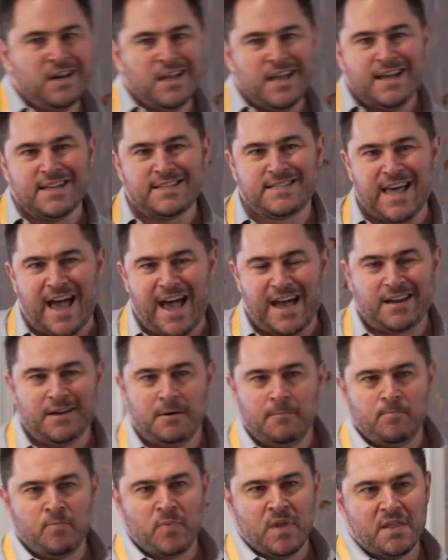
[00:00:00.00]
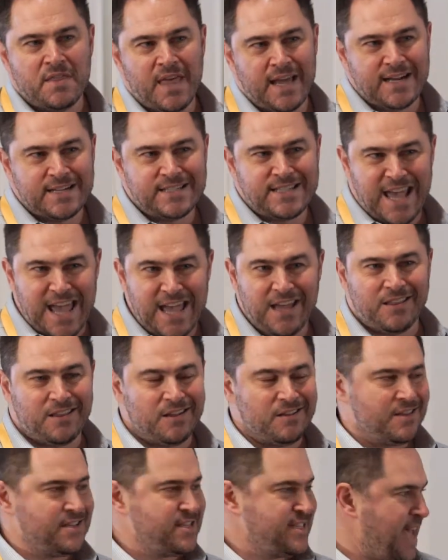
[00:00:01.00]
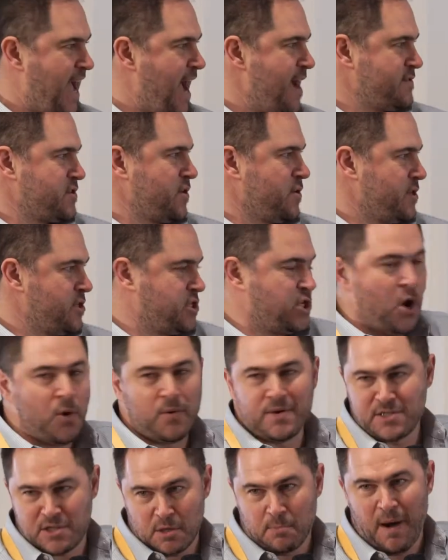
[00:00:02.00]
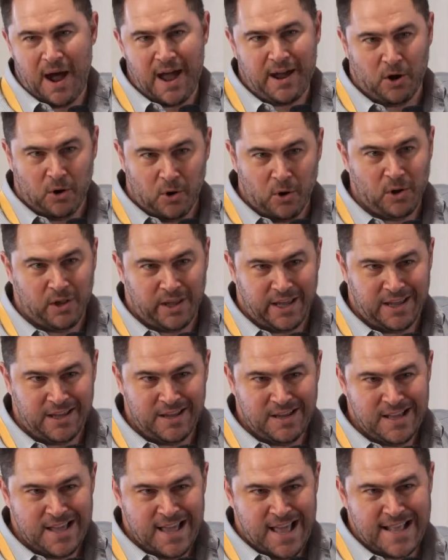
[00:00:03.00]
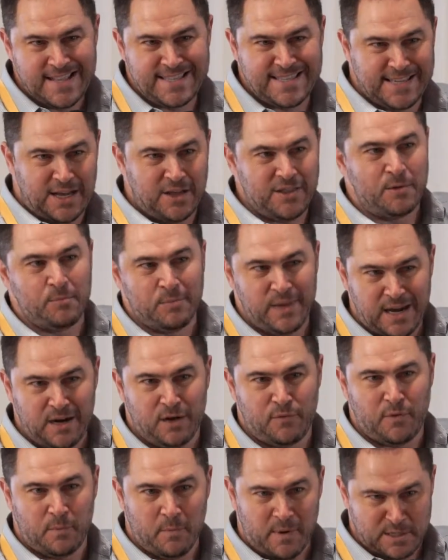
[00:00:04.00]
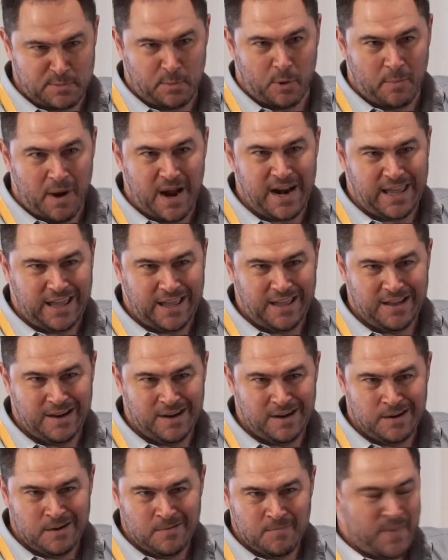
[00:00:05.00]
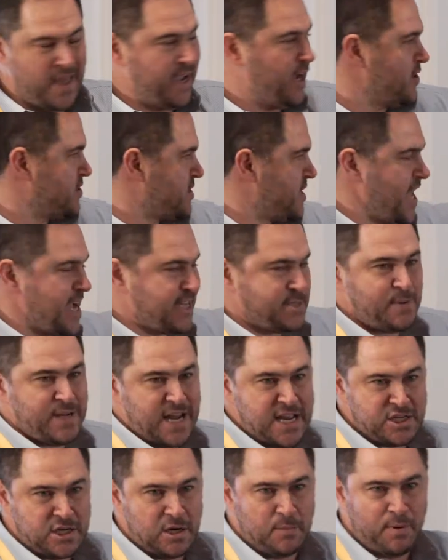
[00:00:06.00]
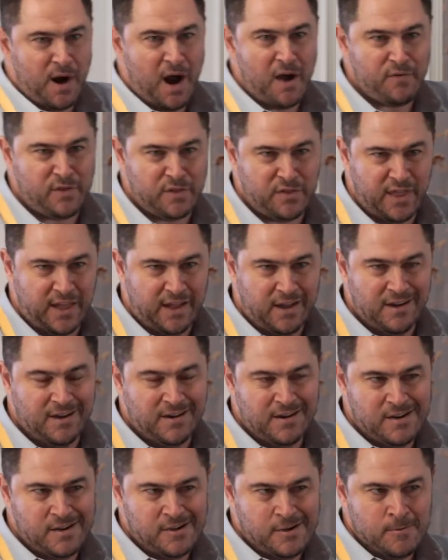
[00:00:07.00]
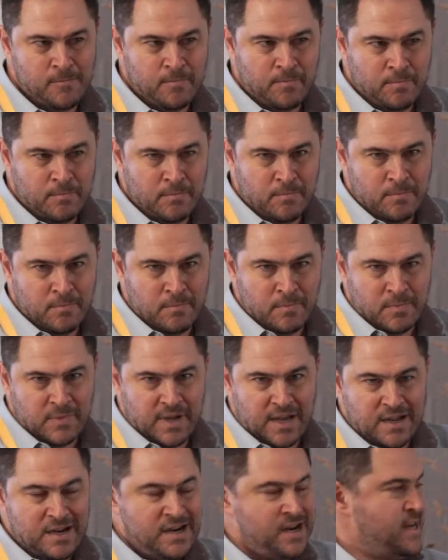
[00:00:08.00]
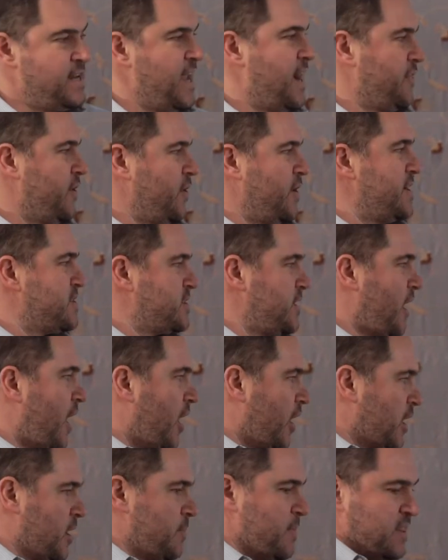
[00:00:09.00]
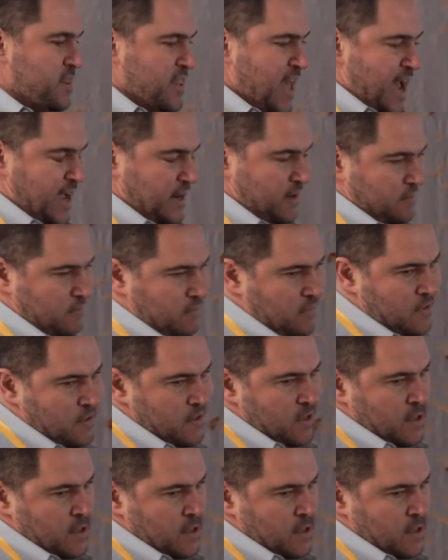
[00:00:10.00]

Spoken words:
is that they can take the SAFs or the tokens they're buying early and sell them later for much more money. That goes to the expectation of profit thing. Okay. Now, there is an argument that